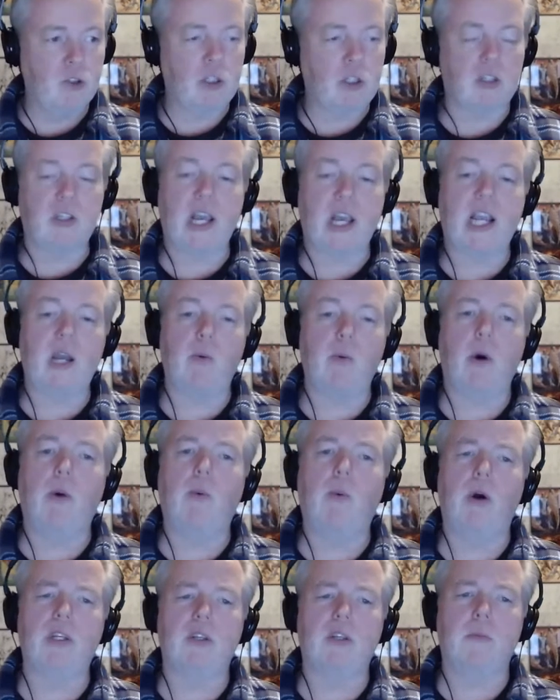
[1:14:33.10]
The second
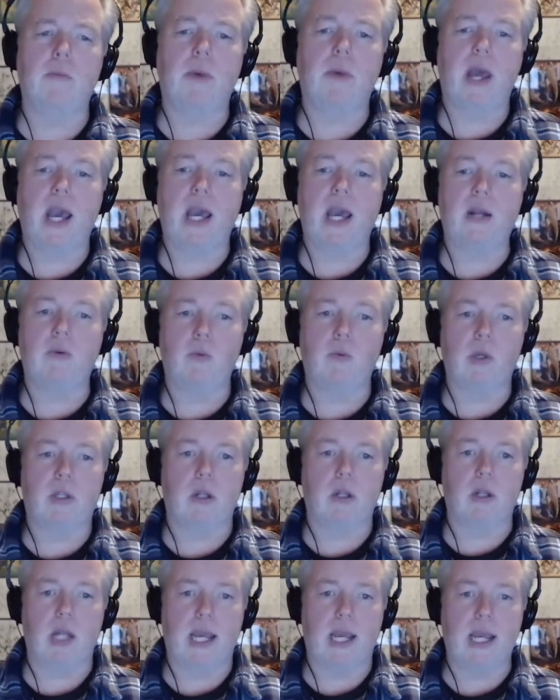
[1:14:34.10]
one wasn't bad with
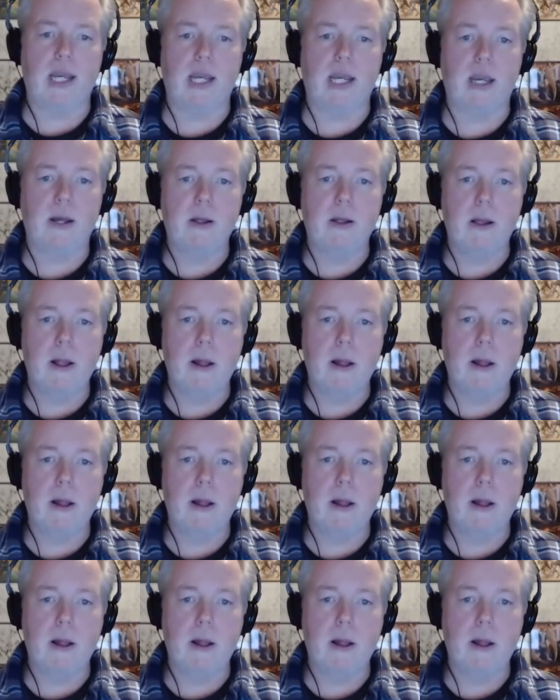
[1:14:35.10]
the lake.